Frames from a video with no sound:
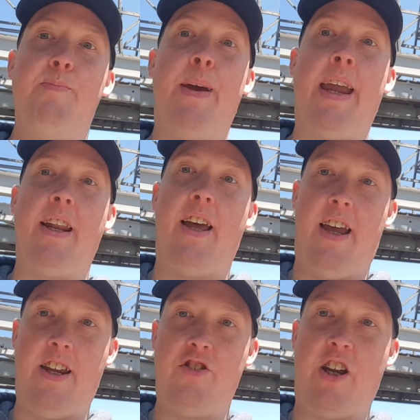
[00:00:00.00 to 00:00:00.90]
made
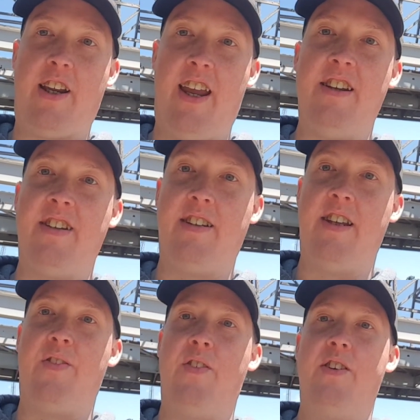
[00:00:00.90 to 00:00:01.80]
a gigantic
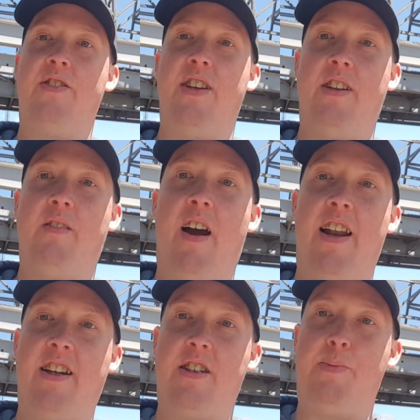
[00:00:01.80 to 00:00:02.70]
difference in the
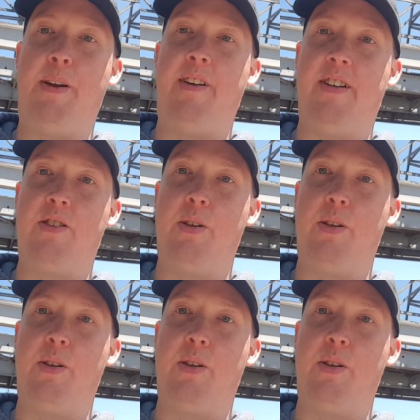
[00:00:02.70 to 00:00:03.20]
ride experience.